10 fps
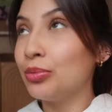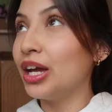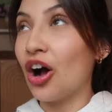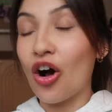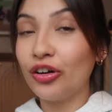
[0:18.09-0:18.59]

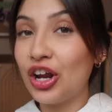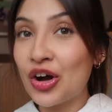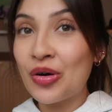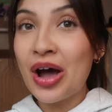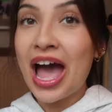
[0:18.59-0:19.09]
We all
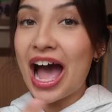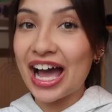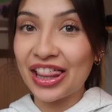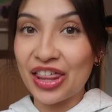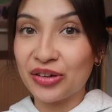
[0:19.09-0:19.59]
know
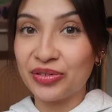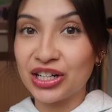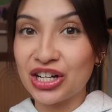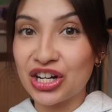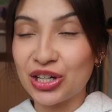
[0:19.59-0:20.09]
I love a
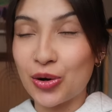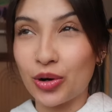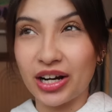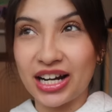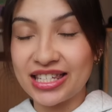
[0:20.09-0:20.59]
good
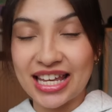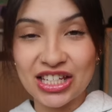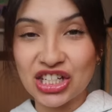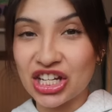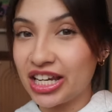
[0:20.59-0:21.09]

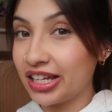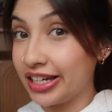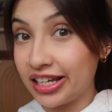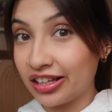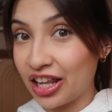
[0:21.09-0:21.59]
organization
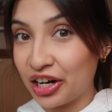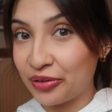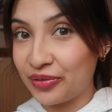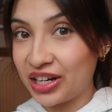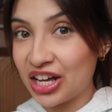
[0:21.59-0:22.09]

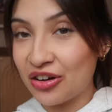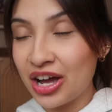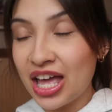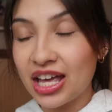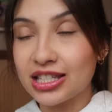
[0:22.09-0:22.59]
declutter video.
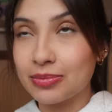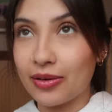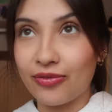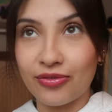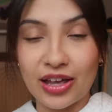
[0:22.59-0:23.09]
It's my
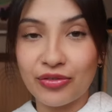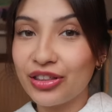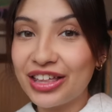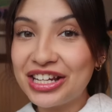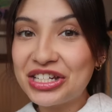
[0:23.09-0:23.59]

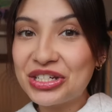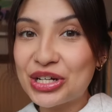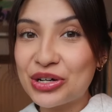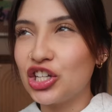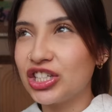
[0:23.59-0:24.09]
favorite thing to
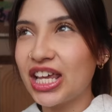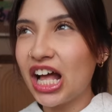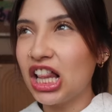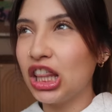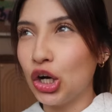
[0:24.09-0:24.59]
do. It's just
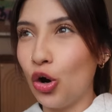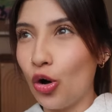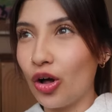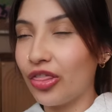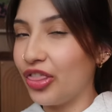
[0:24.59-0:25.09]
like a
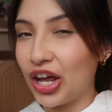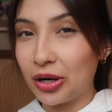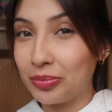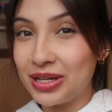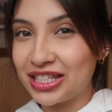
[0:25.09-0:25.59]
little
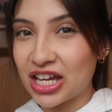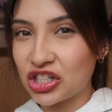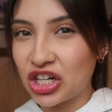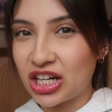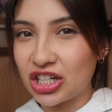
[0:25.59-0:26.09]
therapy
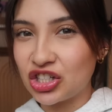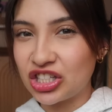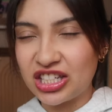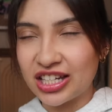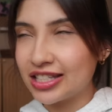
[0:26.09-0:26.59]
session. It
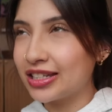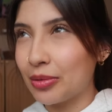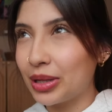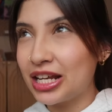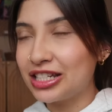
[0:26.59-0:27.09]
just does
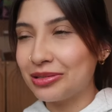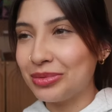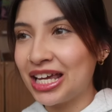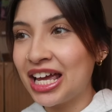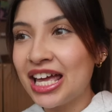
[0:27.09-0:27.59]
something to
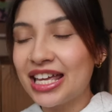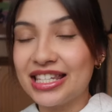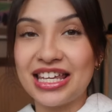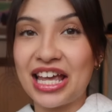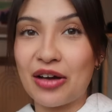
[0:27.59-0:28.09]
me,
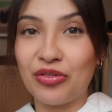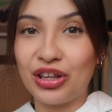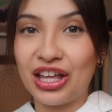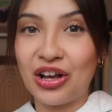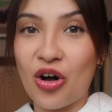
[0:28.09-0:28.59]
seeing
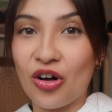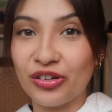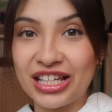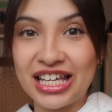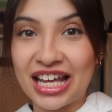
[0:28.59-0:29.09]
everything all
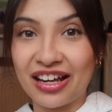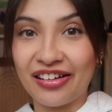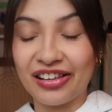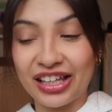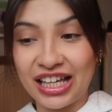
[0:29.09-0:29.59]
neat and
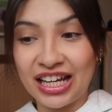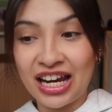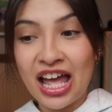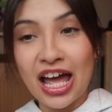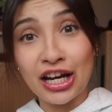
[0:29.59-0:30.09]
clean
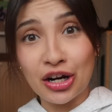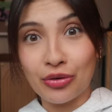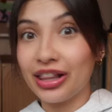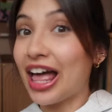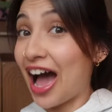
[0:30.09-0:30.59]
and
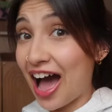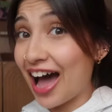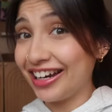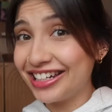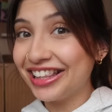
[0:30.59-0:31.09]
knowing that
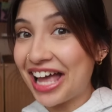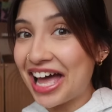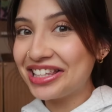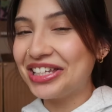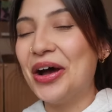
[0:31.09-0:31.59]
I did
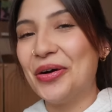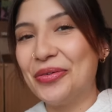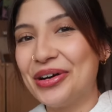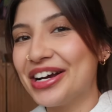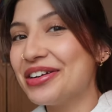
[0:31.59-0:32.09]
that. So
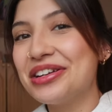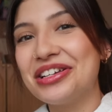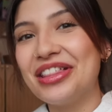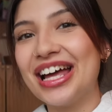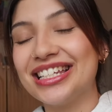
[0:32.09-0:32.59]
we're going to
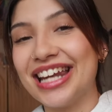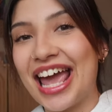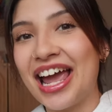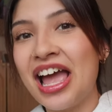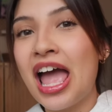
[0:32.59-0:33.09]
do that
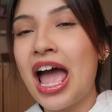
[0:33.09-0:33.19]
today.